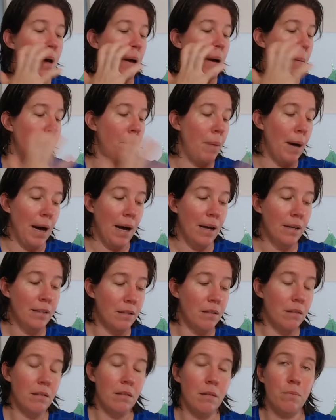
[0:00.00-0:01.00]

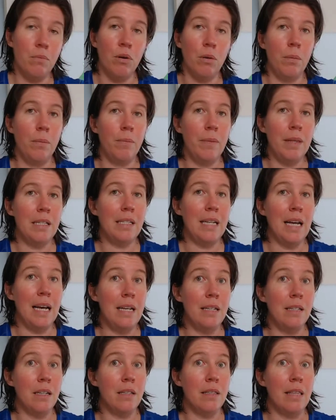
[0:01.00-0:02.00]
But the problem these
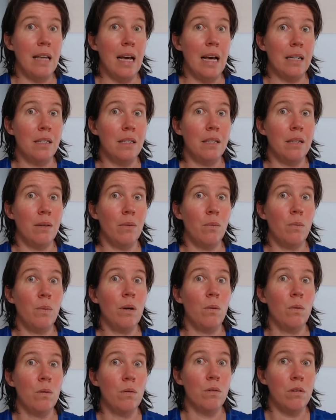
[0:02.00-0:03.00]
days is that
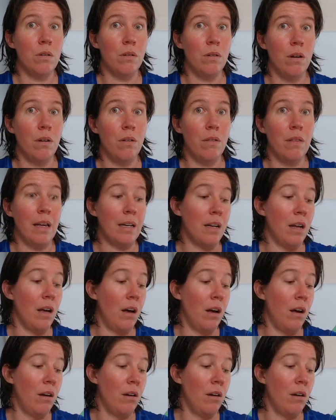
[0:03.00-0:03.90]
we also know that